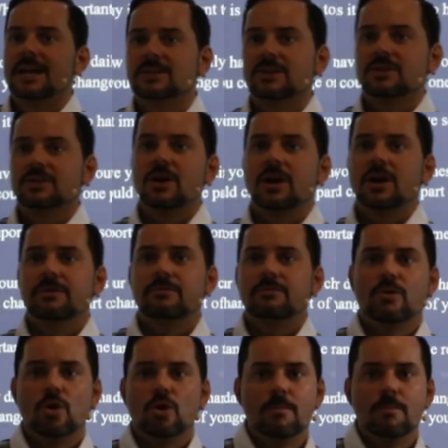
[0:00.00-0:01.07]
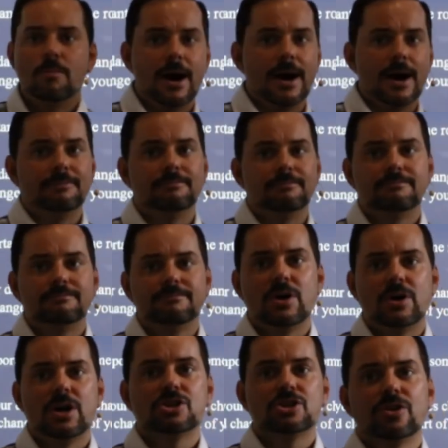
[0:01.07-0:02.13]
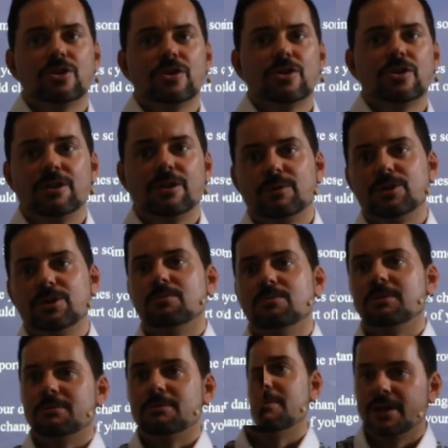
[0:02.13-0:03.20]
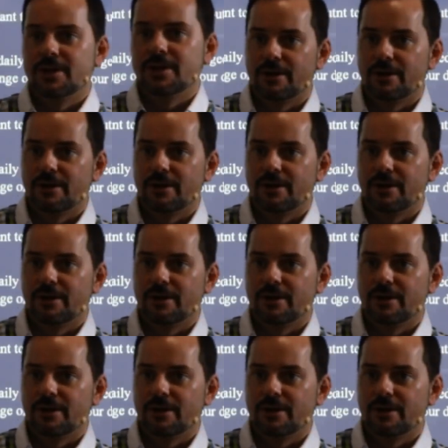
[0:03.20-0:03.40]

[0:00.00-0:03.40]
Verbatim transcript: not robot. Not sure, Anil, what you mean by not